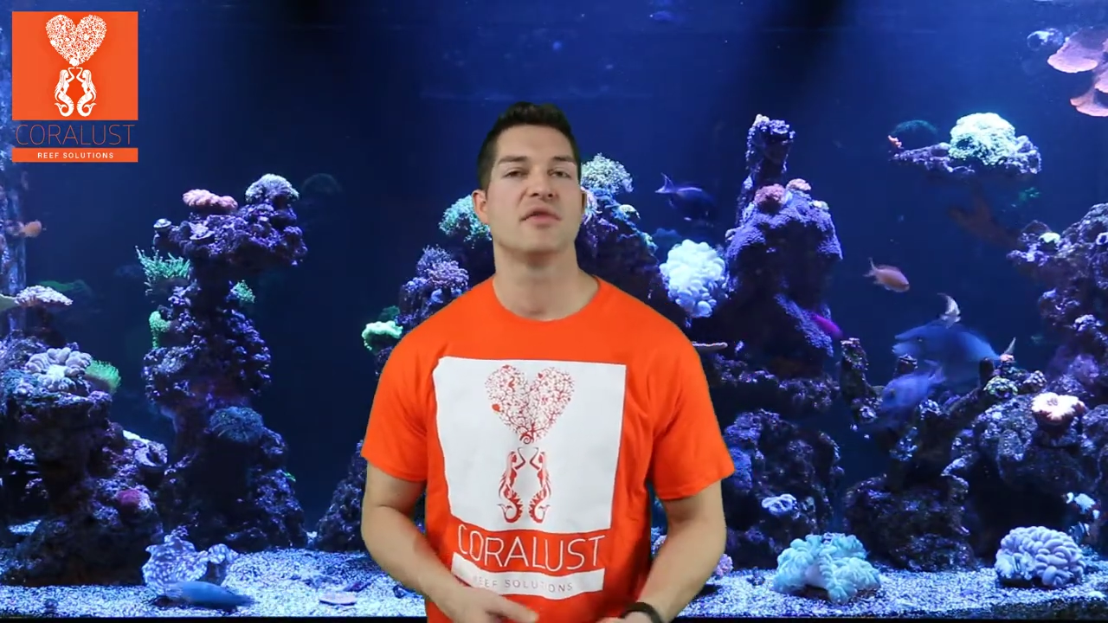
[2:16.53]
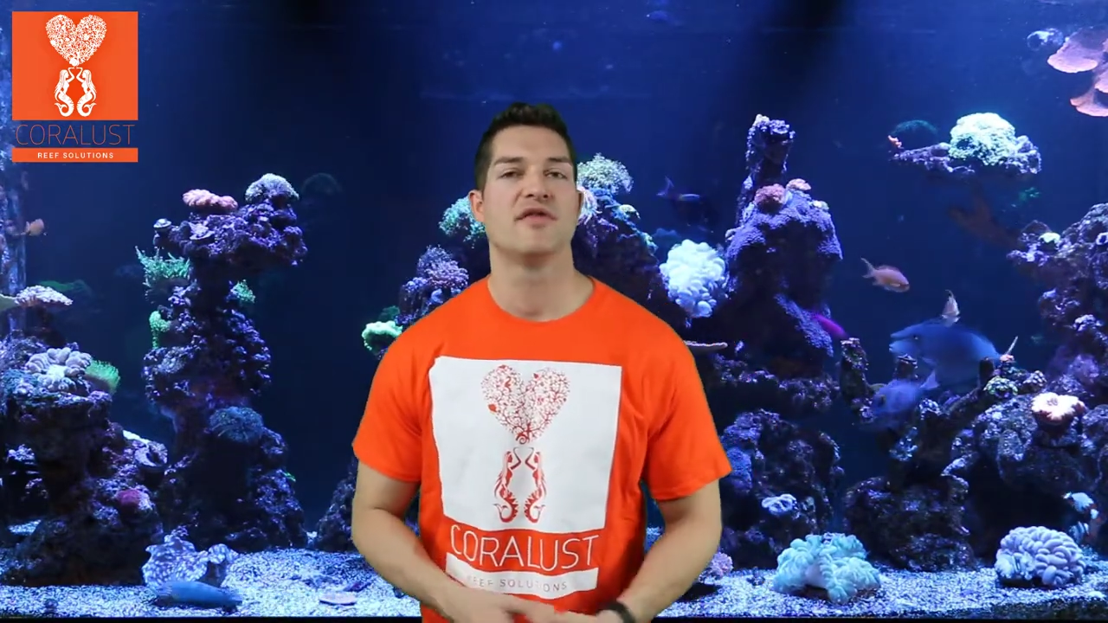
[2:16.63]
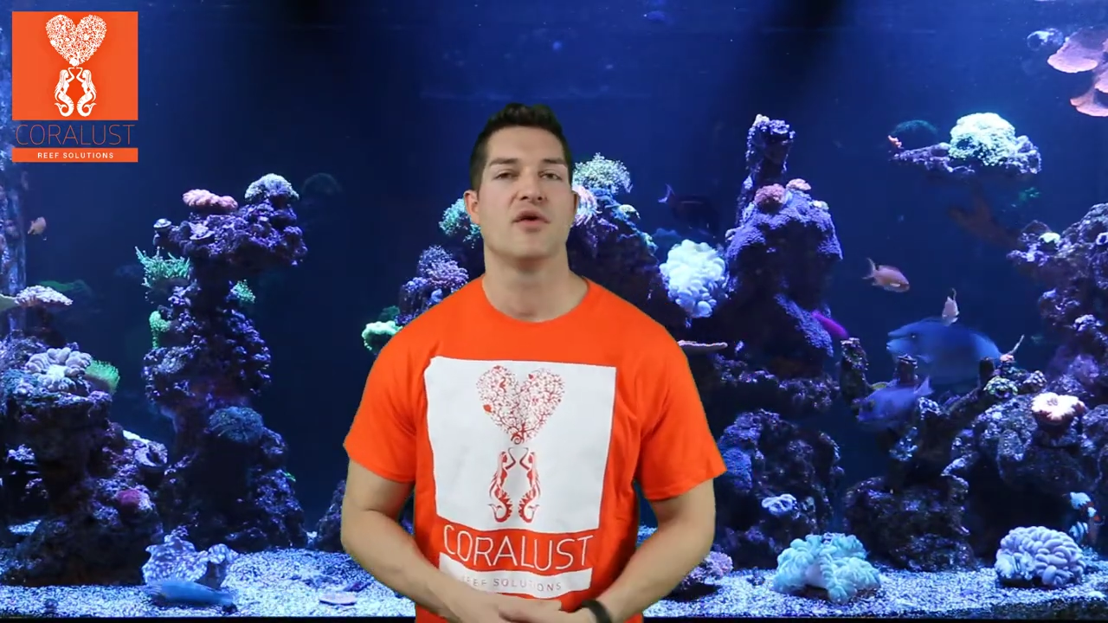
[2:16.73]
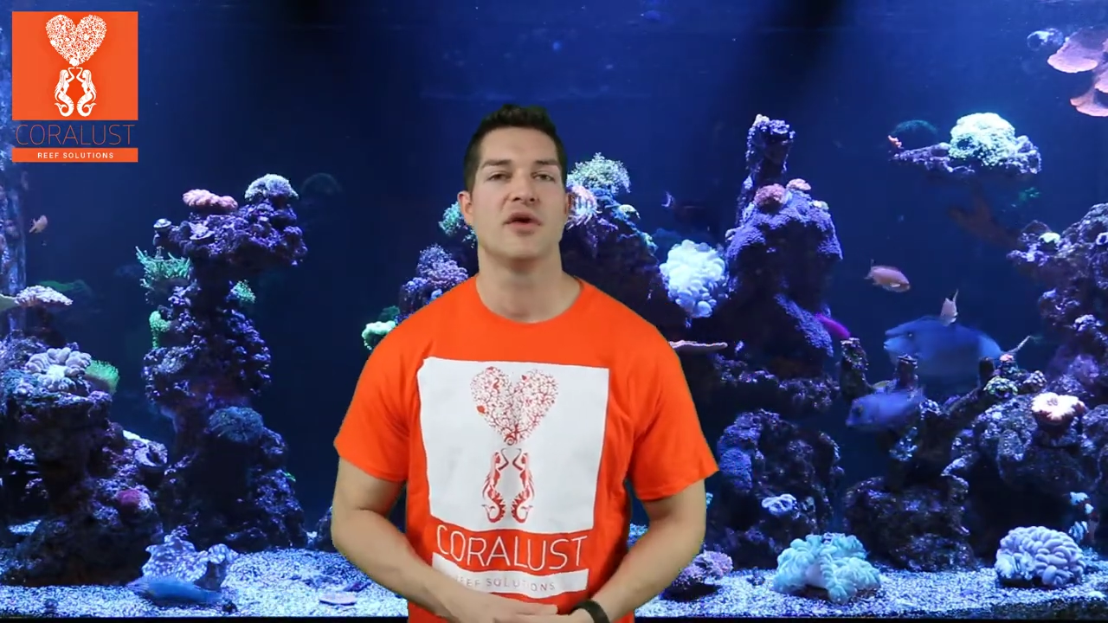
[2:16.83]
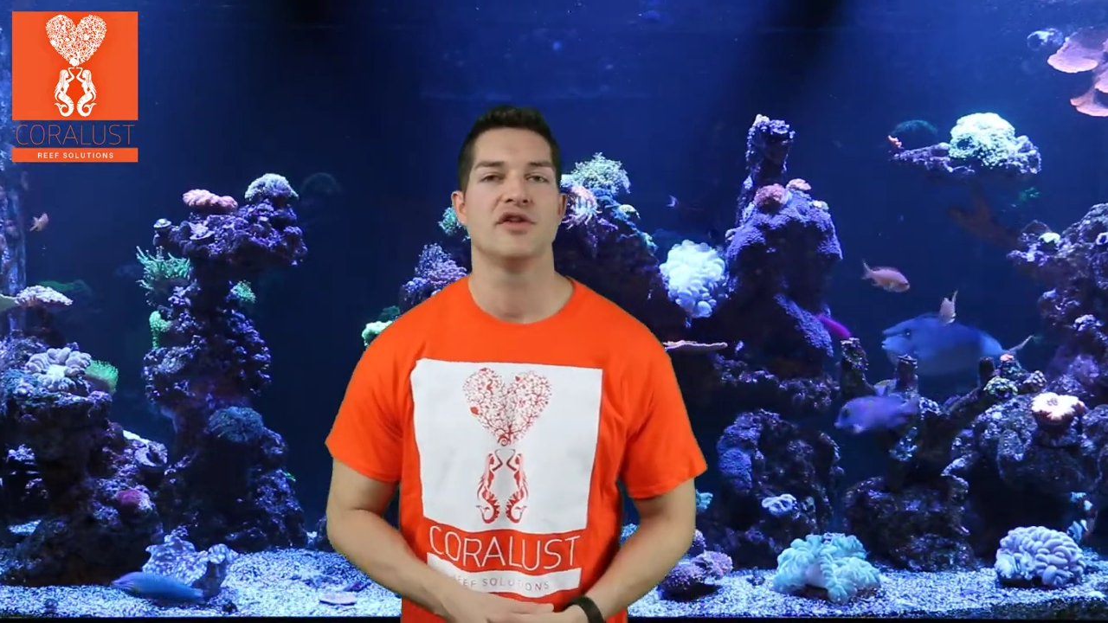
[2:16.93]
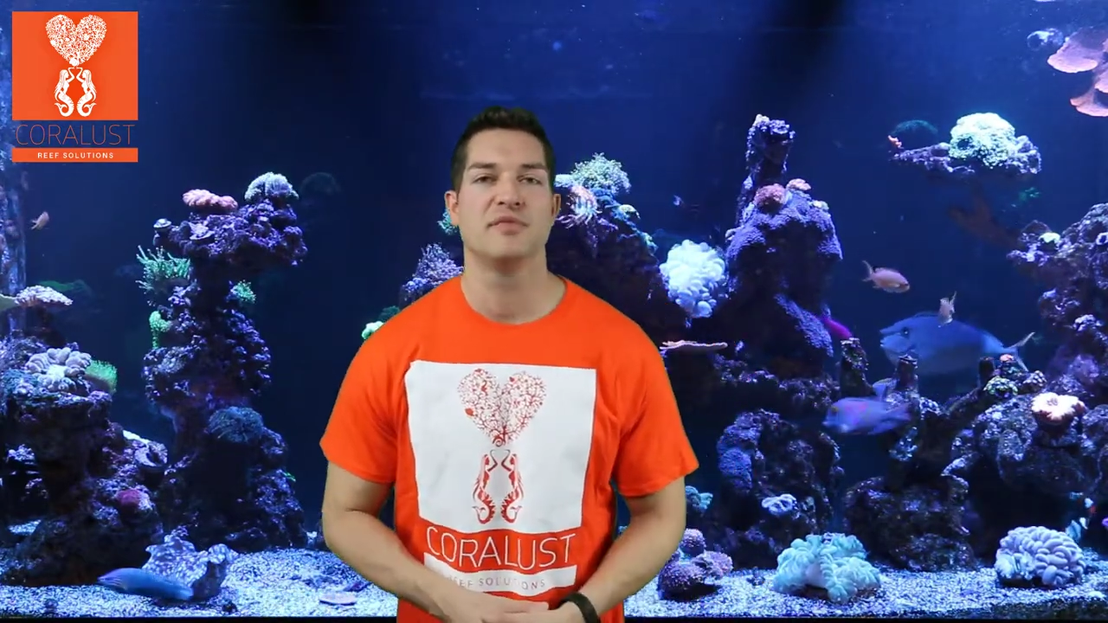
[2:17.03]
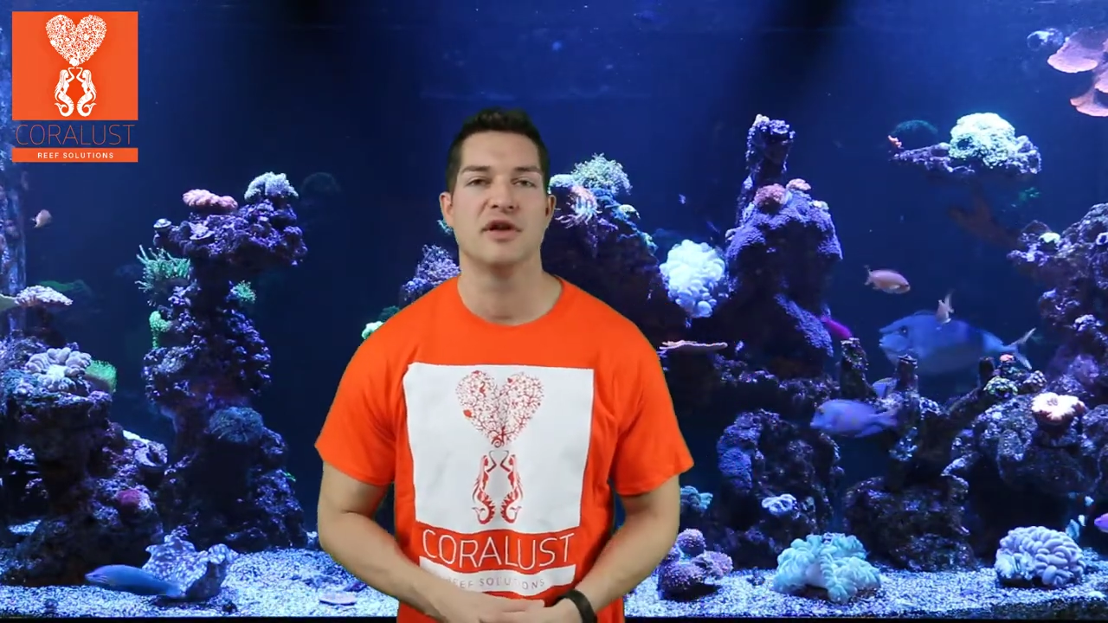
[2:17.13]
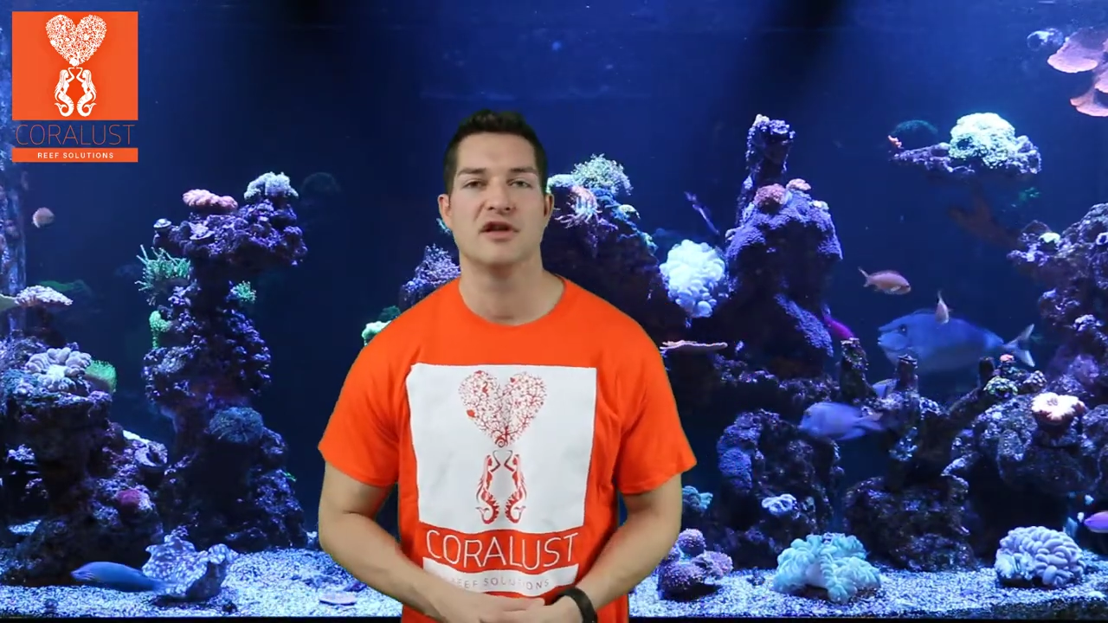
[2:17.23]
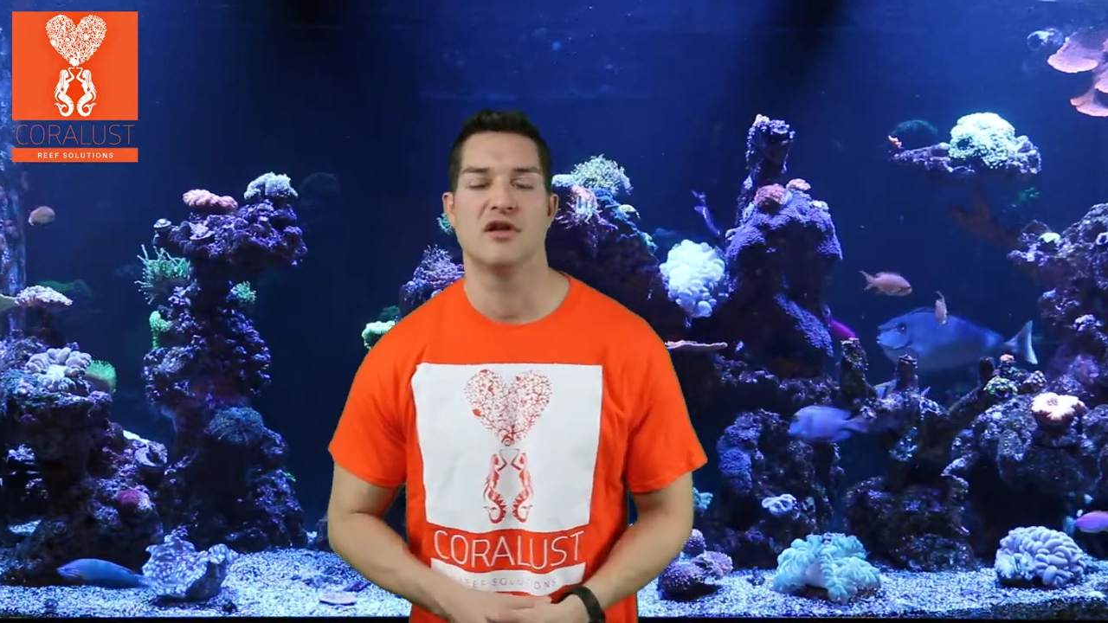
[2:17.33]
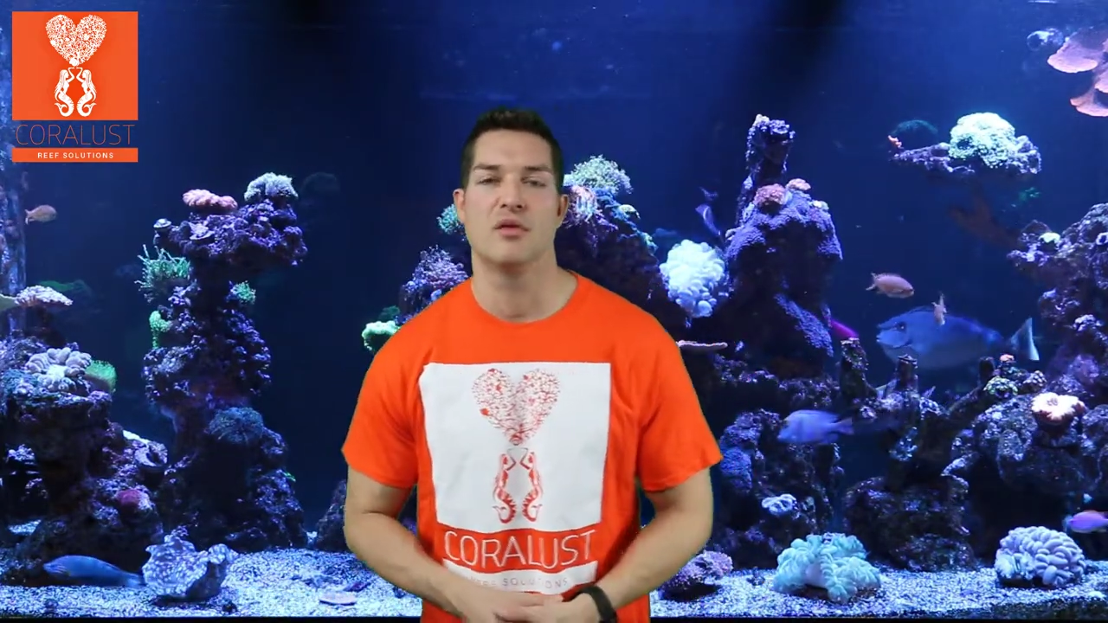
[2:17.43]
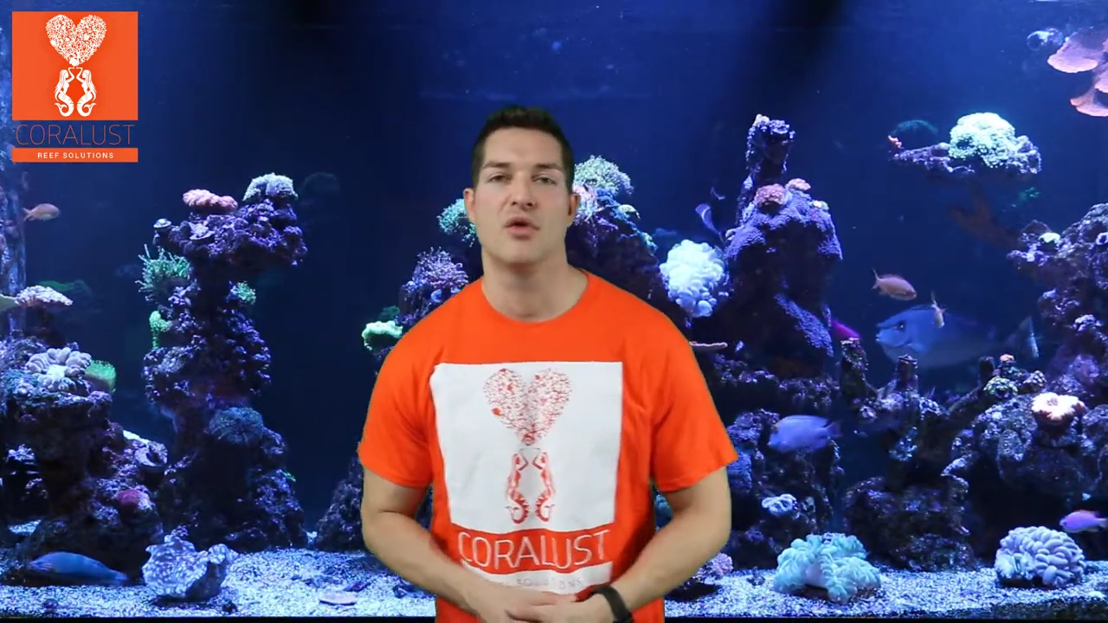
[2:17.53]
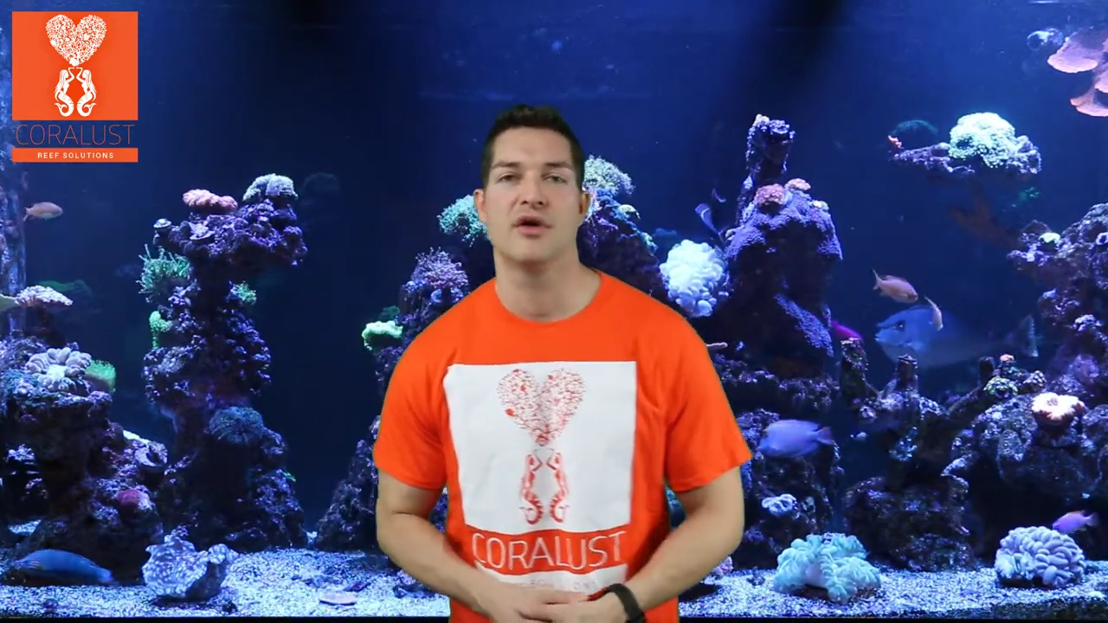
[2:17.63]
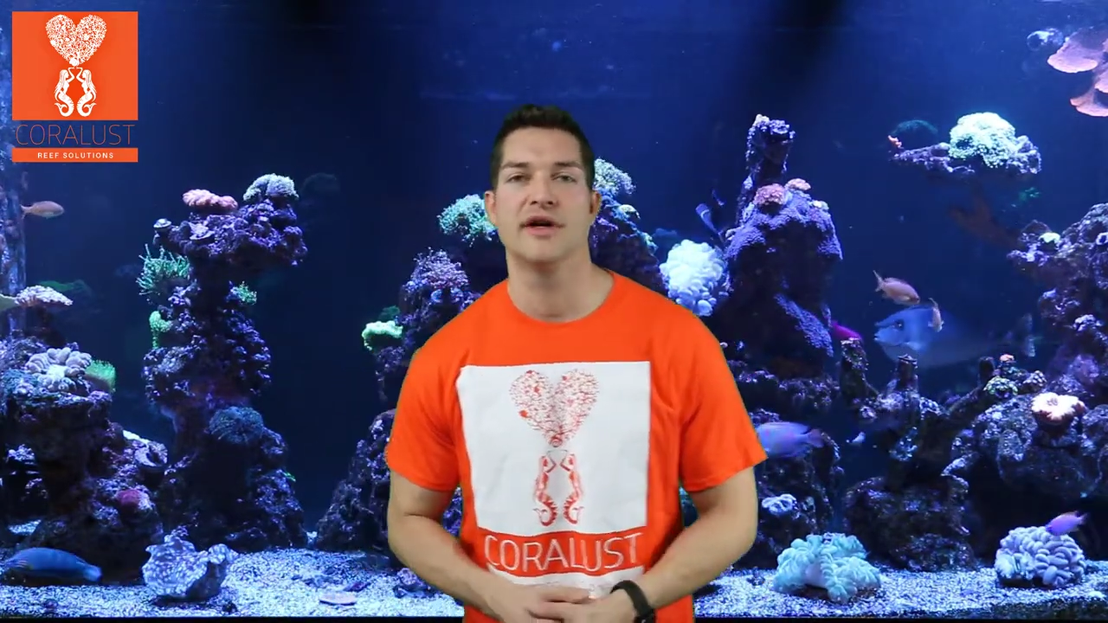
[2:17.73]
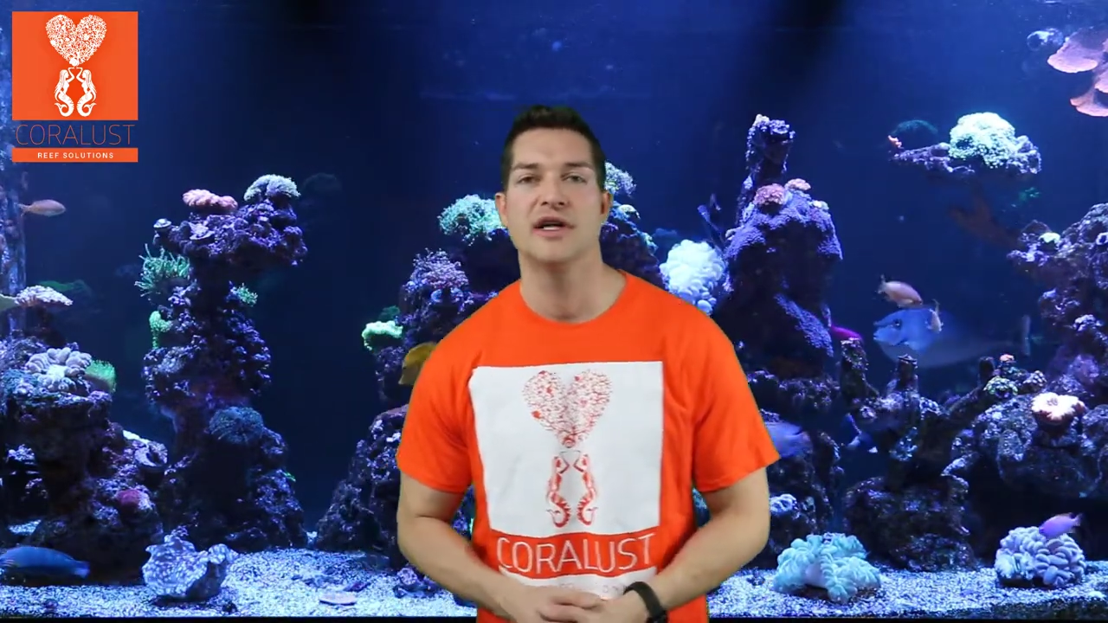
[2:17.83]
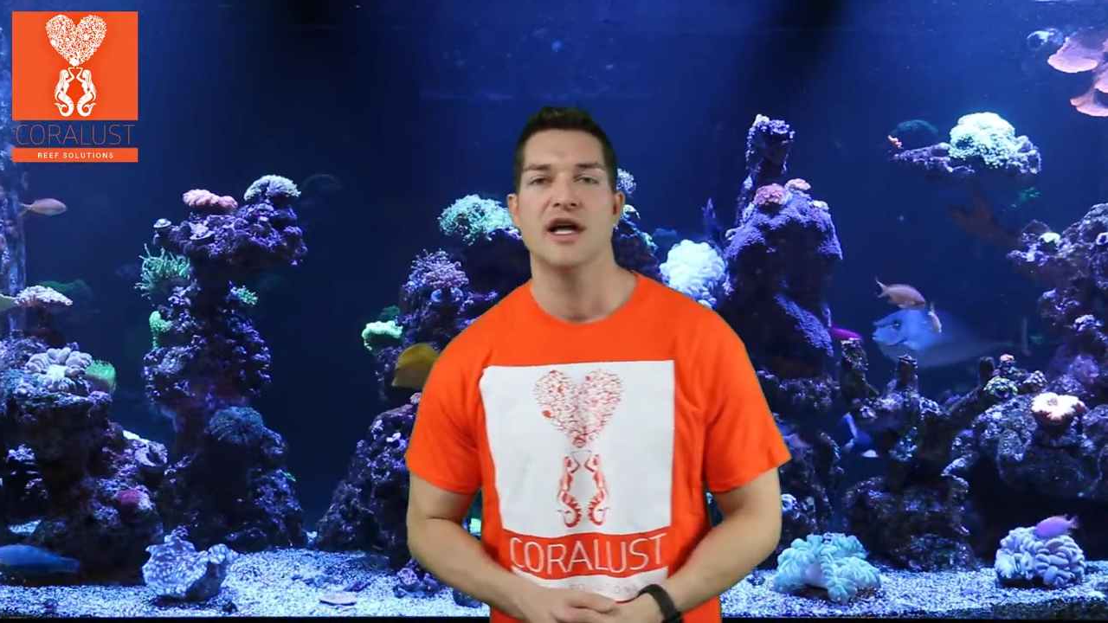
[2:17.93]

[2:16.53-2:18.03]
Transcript: before and you've been a little worried